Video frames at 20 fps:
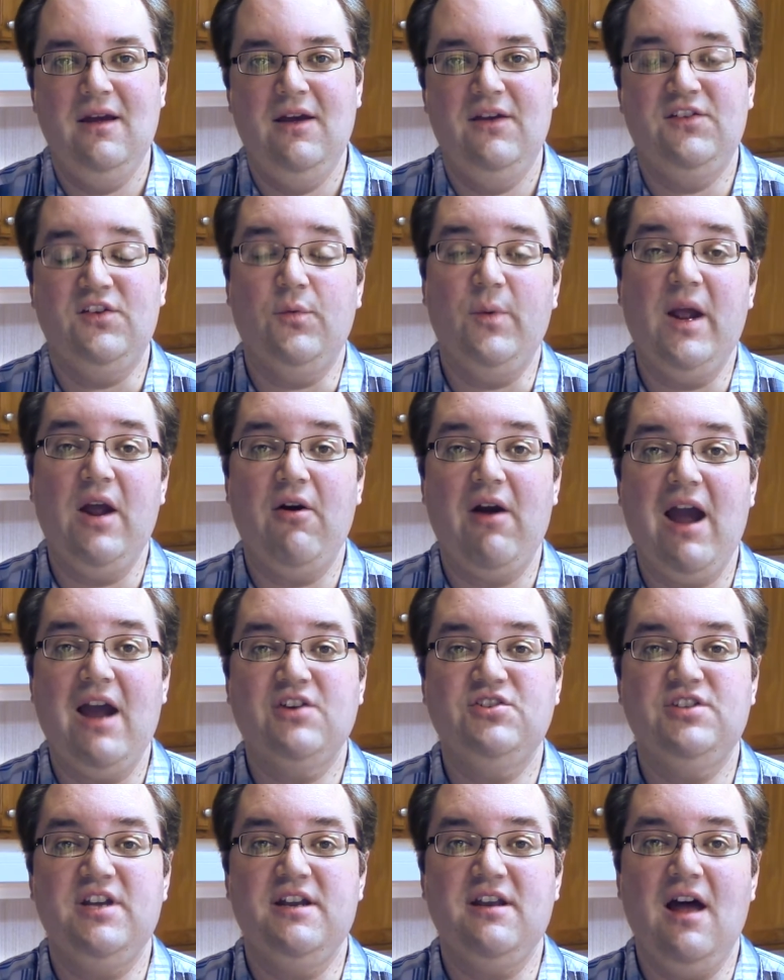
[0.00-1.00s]
So we are
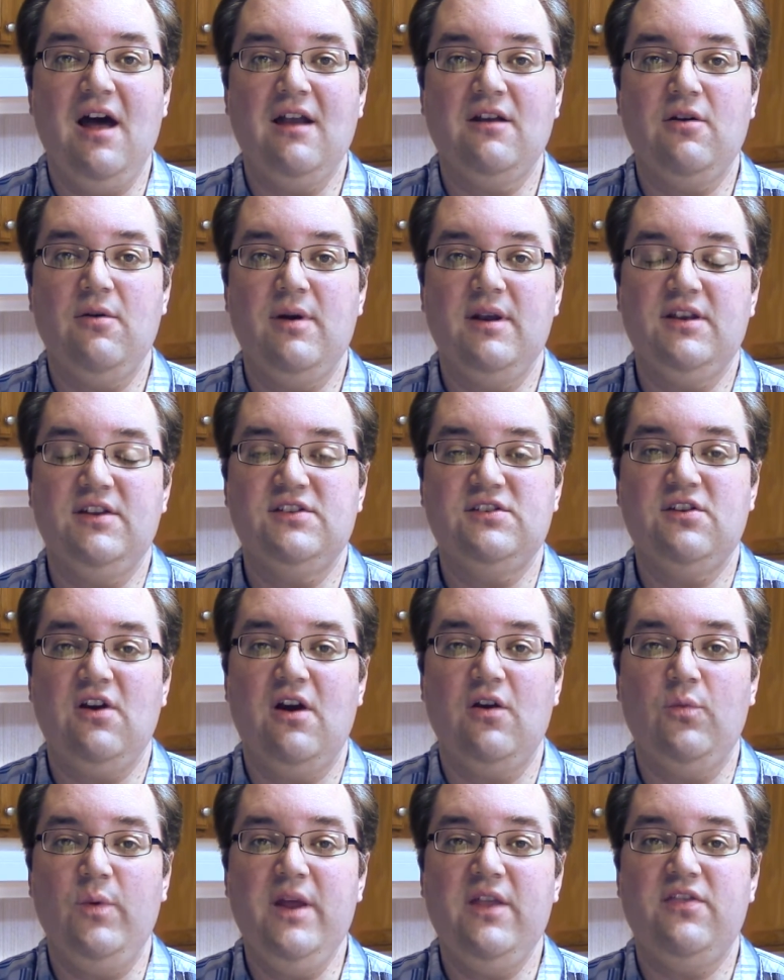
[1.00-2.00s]
actually not going to
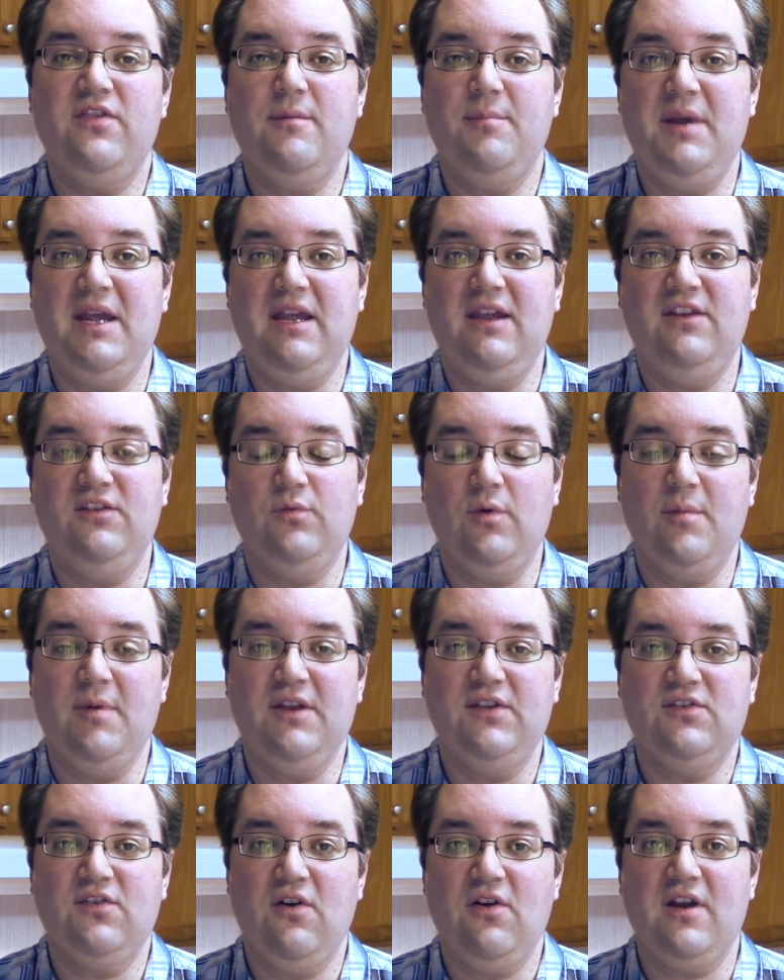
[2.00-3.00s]
start with the peas, we'll be
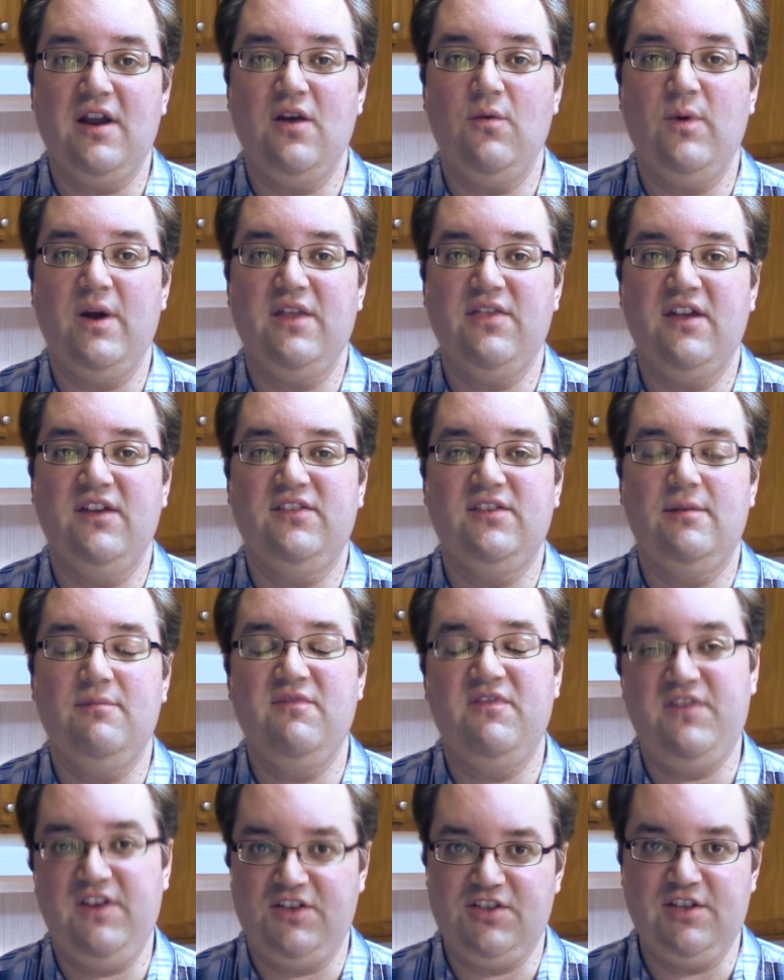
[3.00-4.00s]
starting with
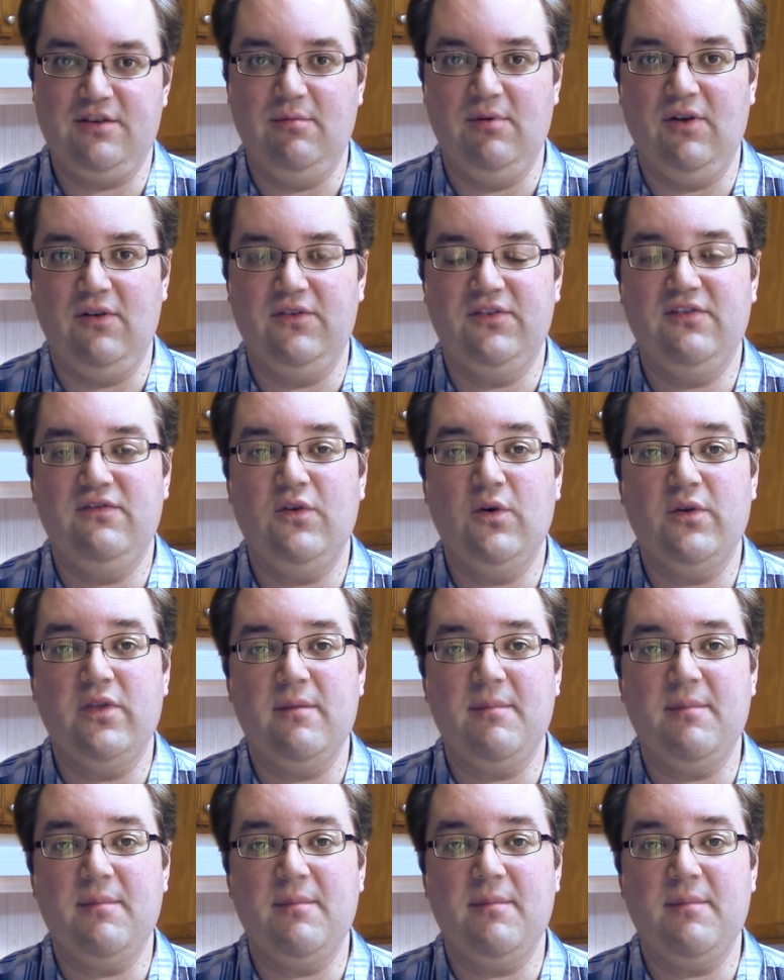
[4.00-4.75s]
some vegetables for the